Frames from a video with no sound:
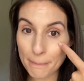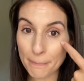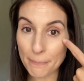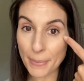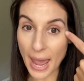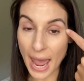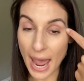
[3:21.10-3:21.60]

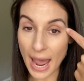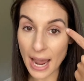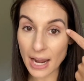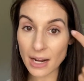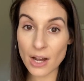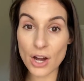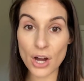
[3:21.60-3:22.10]

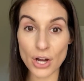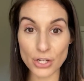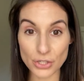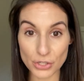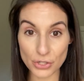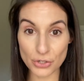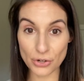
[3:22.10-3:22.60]
bag
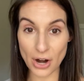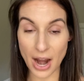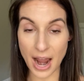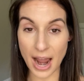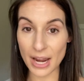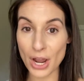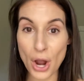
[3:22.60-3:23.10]
under your
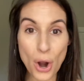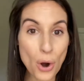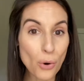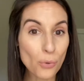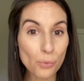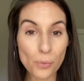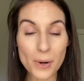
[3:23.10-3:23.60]
eye,
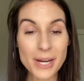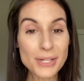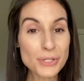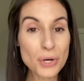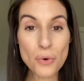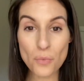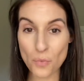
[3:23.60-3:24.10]
we
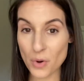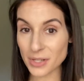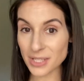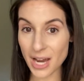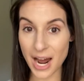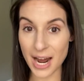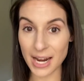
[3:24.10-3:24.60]
don't want
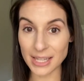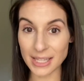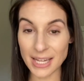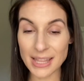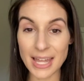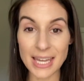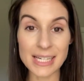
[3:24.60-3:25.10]
to
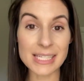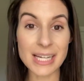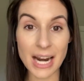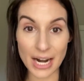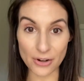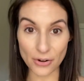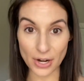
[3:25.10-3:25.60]
highlight that
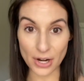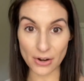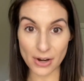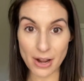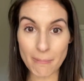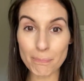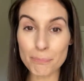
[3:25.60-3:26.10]
entire
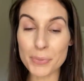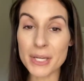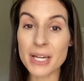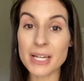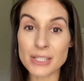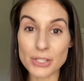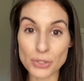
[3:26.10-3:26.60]
area
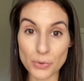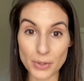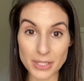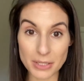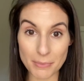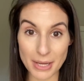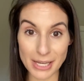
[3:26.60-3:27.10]
because it's going
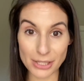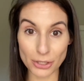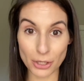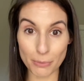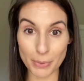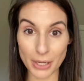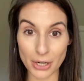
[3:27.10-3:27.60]
to make it
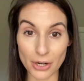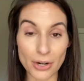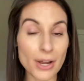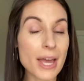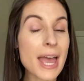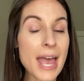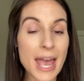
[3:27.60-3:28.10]
look bigger
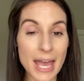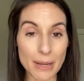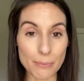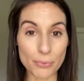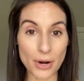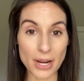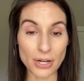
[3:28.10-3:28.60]
and
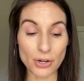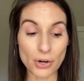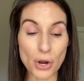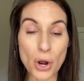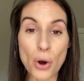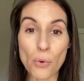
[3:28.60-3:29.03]
brighter.